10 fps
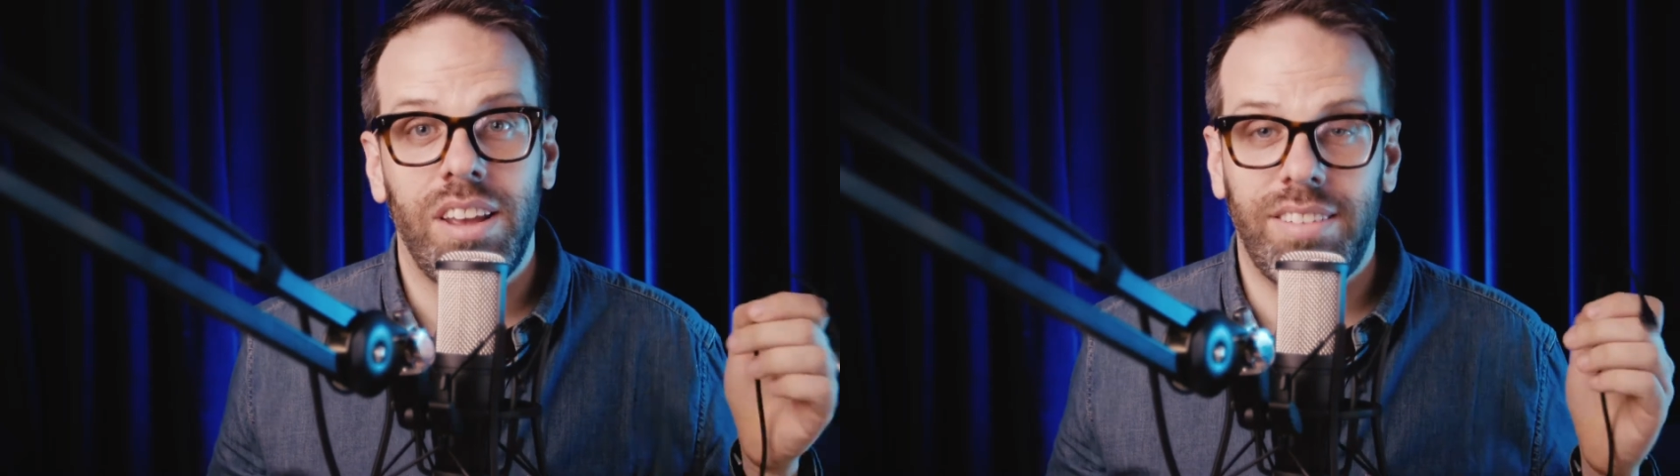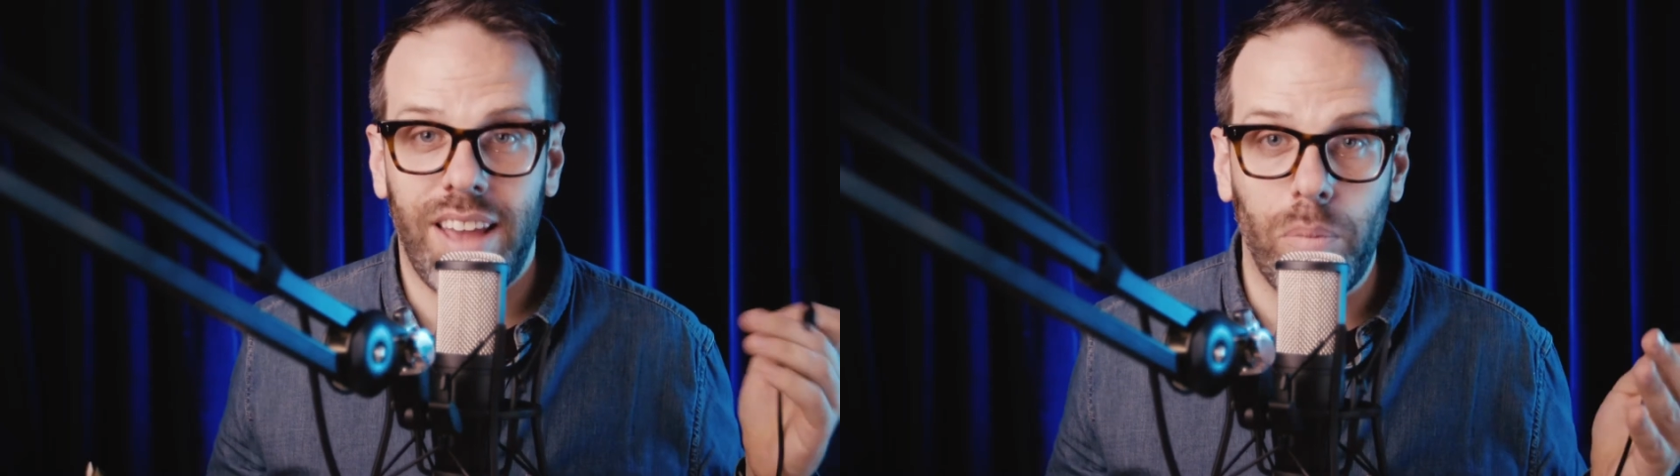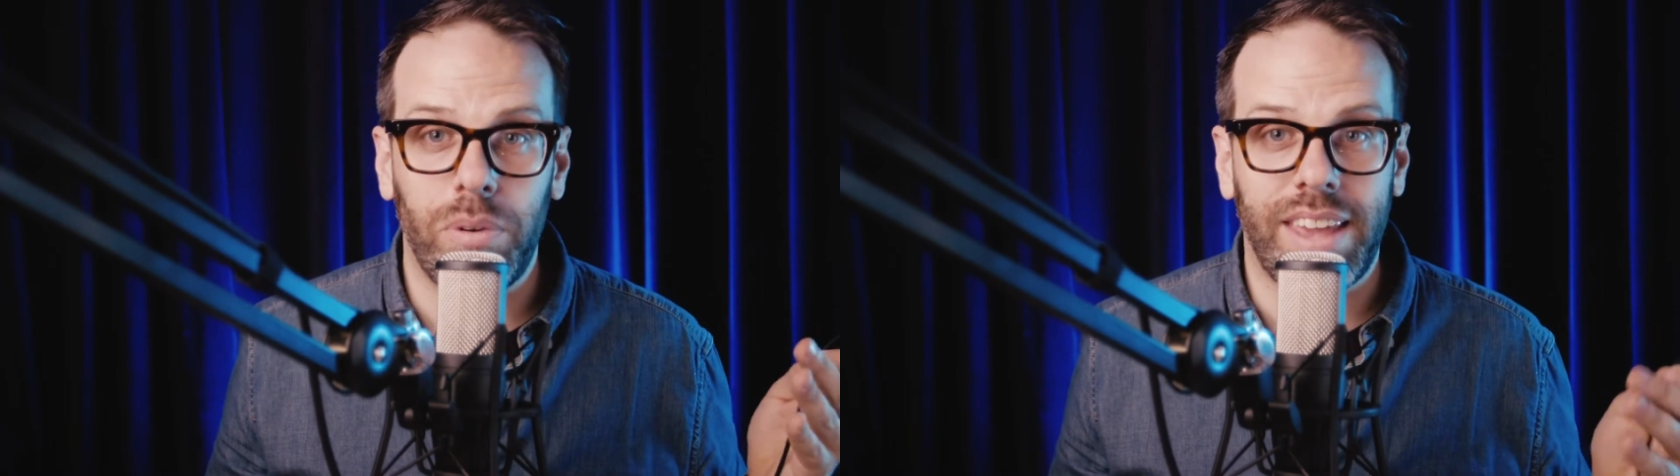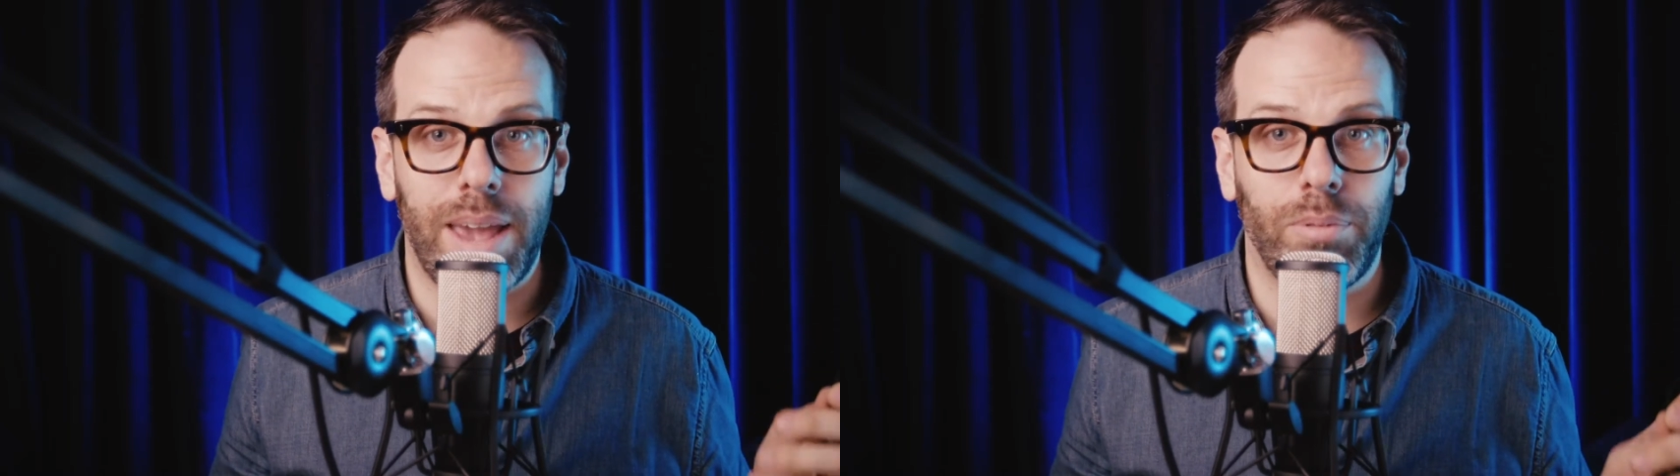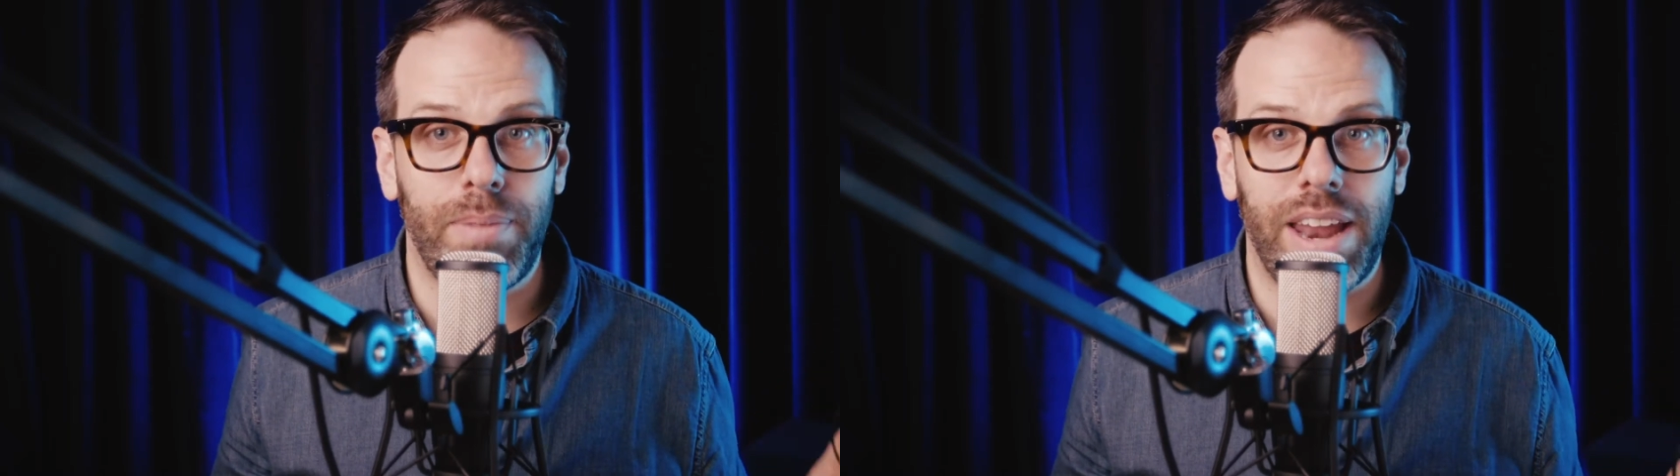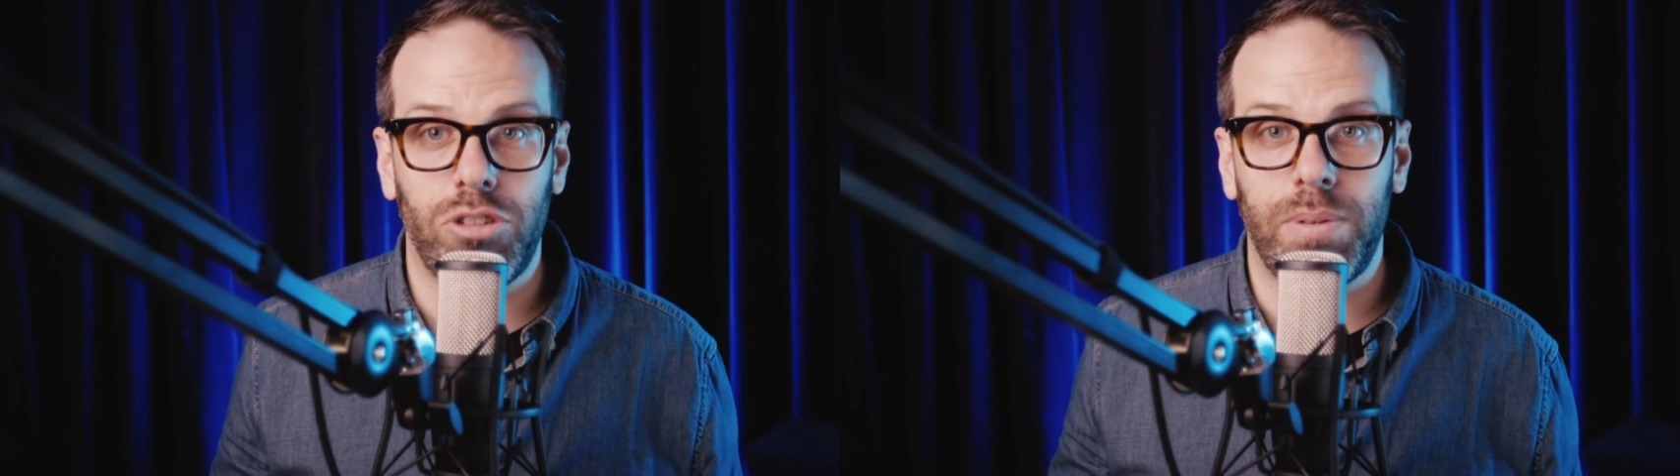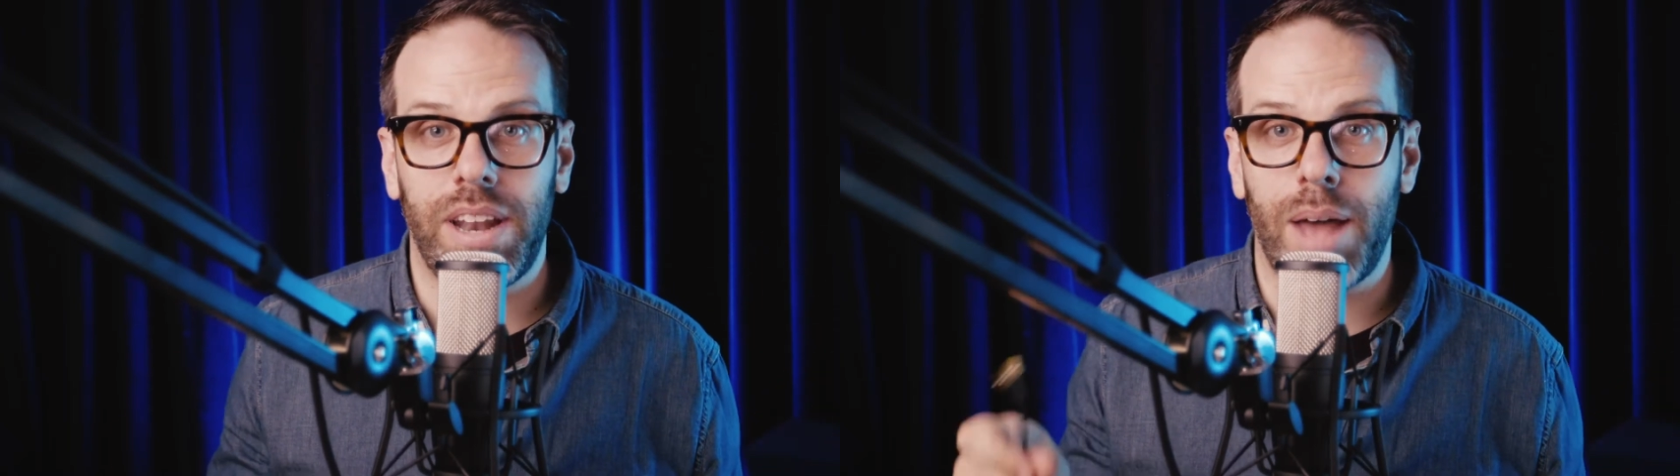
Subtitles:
To help with cable management,